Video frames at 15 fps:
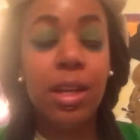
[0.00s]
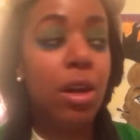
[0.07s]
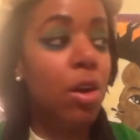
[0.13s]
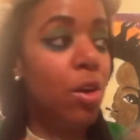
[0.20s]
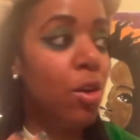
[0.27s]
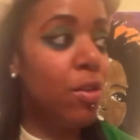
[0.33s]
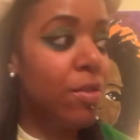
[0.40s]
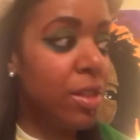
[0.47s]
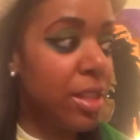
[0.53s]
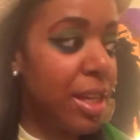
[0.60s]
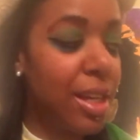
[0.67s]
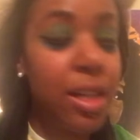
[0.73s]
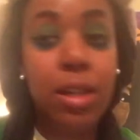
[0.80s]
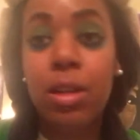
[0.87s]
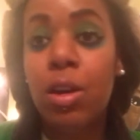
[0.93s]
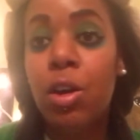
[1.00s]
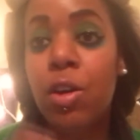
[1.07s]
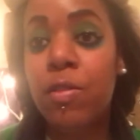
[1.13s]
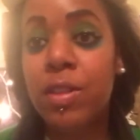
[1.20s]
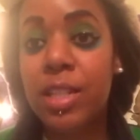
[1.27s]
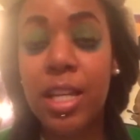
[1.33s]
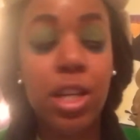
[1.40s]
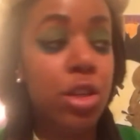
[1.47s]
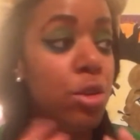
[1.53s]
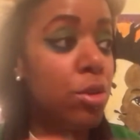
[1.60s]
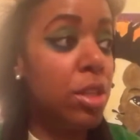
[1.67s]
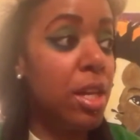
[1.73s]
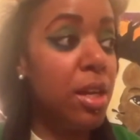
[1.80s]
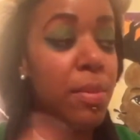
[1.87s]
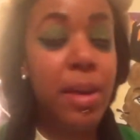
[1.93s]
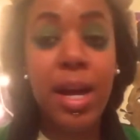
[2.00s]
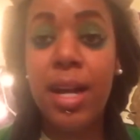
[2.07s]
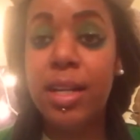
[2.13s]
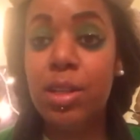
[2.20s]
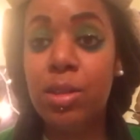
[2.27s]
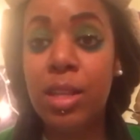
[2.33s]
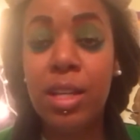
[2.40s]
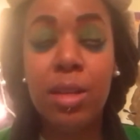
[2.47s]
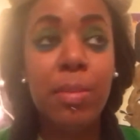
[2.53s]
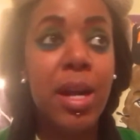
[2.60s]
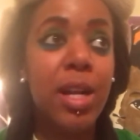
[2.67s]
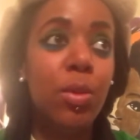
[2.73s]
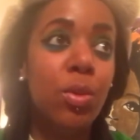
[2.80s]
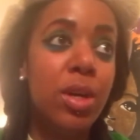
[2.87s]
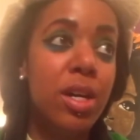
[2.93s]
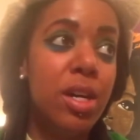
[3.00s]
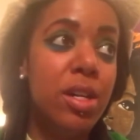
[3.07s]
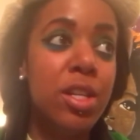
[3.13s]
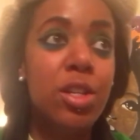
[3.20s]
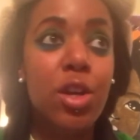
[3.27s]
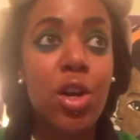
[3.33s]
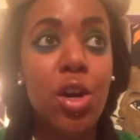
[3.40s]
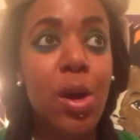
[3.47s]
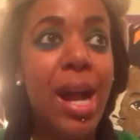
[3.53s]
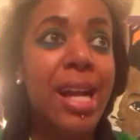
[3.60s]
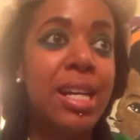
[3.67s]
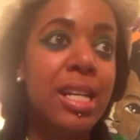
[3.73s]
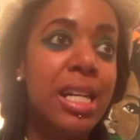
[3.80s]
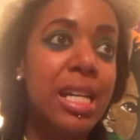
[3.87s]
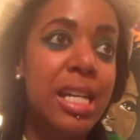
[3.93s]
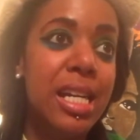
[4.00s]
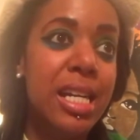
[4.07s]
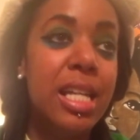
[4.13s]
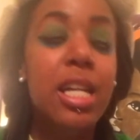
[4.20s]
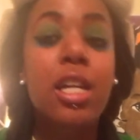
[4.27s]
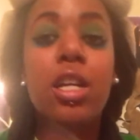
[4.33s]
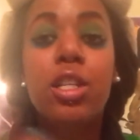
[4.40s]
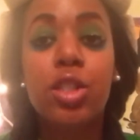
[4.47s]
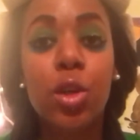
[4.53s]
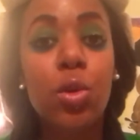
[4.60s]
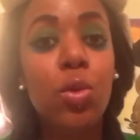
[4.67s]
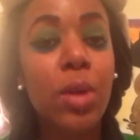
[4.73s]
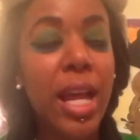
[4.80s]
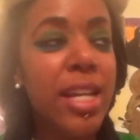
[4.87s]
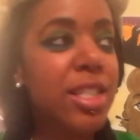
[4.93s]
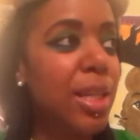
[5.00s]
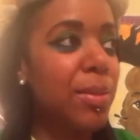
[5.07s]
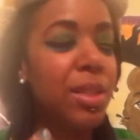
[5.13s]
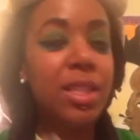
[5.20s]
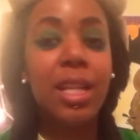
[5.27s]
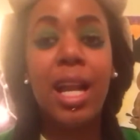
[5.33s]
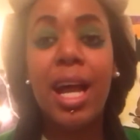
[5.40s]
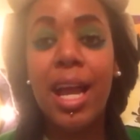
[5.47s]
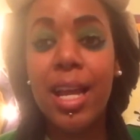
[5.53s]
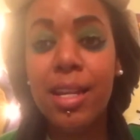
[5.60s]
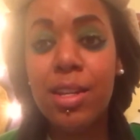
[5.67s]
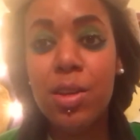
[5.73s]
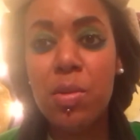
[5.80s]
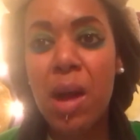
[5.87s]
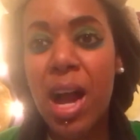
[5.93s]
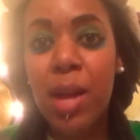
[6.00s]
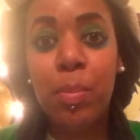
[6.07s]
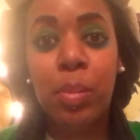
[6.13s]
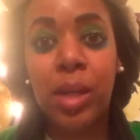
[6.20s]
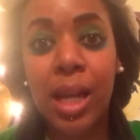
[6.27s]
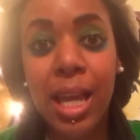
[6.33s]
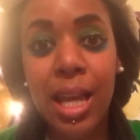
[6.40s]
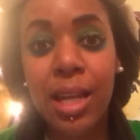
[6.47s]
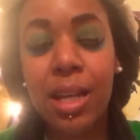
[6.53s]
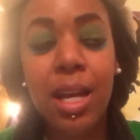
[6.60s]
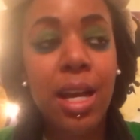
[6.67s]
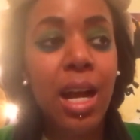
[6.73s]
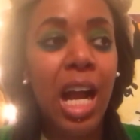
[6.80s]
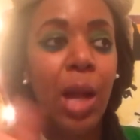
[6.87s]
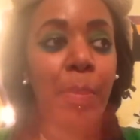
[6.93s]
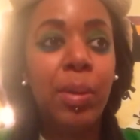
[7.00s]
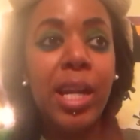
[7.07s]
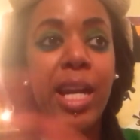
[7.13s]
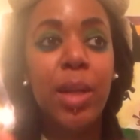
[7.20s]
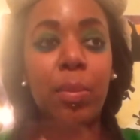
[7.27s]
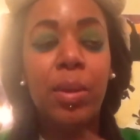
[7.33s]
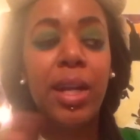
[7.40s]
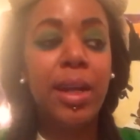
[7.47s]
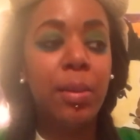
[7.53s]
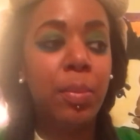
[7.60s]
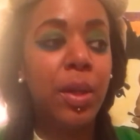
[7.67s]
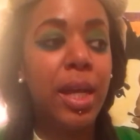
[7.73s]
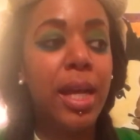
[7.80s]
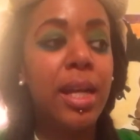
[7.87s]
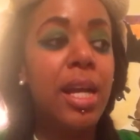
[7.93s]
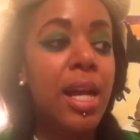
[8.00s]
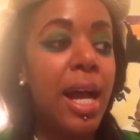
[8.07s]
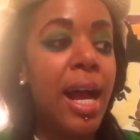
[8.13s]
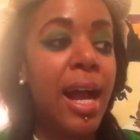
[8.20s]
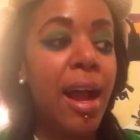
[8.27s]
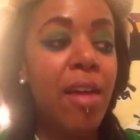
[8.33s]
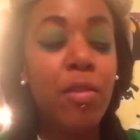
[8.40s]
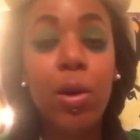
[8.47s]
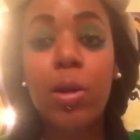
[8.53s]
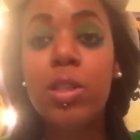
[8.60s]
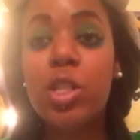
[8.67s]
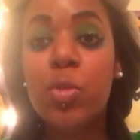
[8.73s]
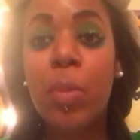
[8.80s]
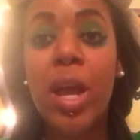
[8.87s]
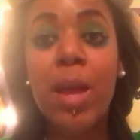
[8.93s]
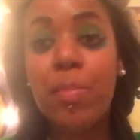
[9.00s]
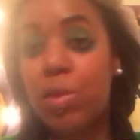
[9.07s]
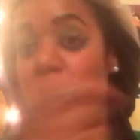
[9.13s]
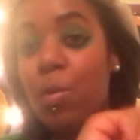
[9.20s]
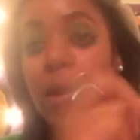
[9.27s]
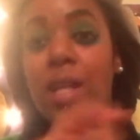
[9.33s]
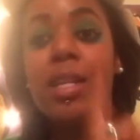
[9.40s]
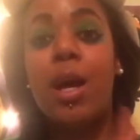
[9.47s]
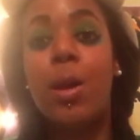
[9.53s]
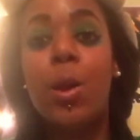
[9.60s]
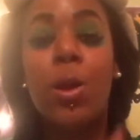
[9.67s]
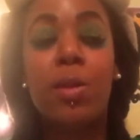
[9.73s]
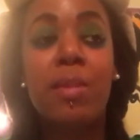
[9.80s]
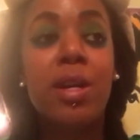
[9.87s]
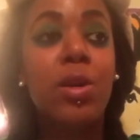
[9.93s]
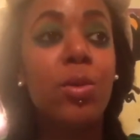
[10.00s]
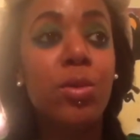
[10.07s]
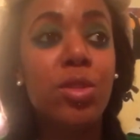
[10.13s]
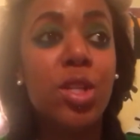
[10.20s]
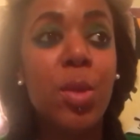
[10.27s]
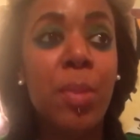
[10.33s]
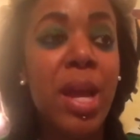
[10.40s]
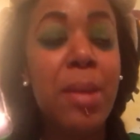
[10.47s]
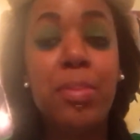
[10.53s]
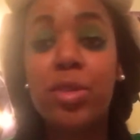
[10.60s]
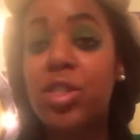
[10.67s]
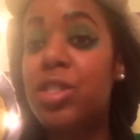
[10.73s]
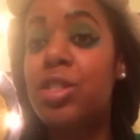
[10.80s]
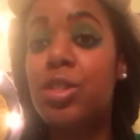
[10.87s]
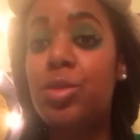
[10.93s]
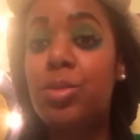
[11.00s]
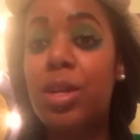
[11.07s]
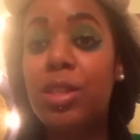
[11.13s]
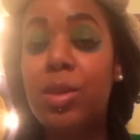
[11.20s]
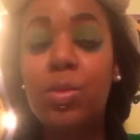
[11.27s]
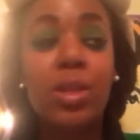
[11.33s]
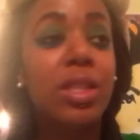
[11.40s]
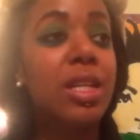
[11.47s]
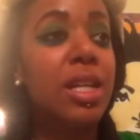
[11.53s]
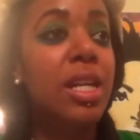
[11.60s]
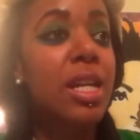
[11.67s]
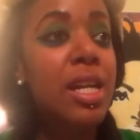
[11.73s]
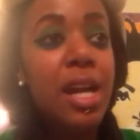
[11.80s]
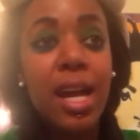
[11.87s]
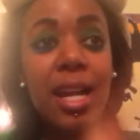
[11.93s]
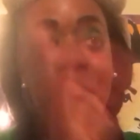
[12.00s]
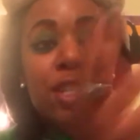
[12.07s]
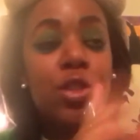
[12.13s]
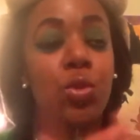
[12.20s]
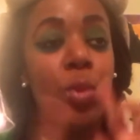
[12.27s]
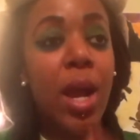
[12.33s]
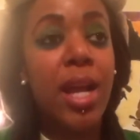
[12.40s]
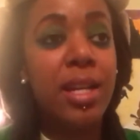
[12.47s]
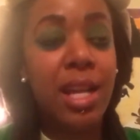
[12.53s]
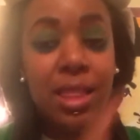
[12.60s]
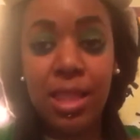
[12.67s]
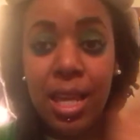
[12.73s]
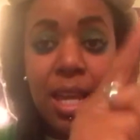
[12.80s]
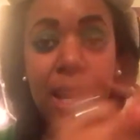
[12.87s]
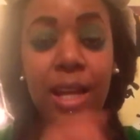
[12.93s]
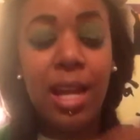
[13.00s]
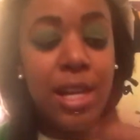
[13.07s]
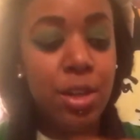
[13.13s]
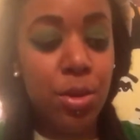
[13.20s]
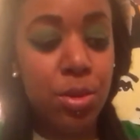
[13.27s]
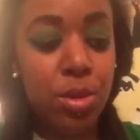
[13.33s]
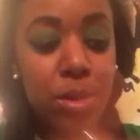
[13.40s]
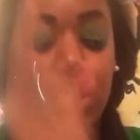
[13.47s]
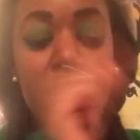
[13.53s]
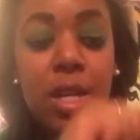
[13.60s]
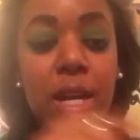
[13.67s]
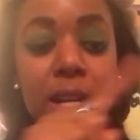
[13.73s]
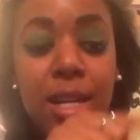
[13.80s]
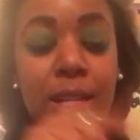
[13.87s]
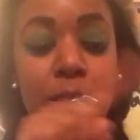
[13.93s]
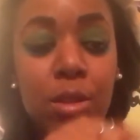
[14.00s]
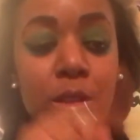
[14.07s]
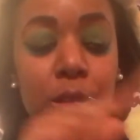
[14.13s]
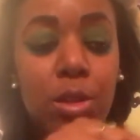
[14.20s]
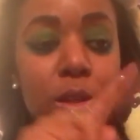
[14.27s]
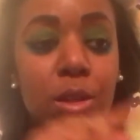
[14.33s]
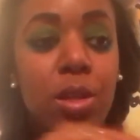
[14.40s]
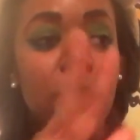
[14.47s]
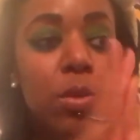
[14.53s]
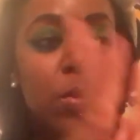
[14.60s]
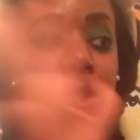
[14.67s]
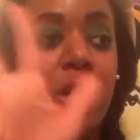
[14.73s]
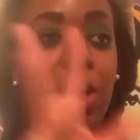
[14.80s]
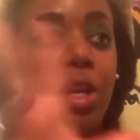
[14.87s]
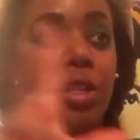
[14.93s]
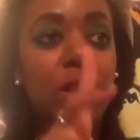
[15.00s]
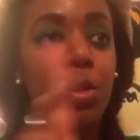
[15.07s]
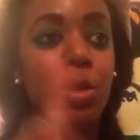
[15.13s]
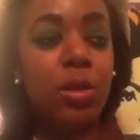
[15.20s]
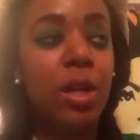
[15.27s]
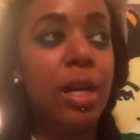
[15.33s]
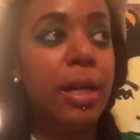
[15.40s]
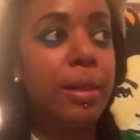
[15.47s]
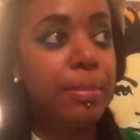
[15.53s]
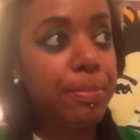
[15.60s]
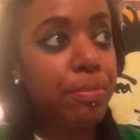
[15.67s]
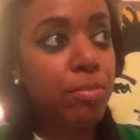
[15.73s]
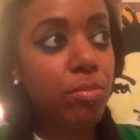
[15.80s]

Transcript: Overthinking. You think about it, well, I could. So like something that I do, I plan and plan. I have all this paper and I write down all of my goals in the paper just to do nothing with it. And I just write and I think and I doodle and I do the little, what's it called? The little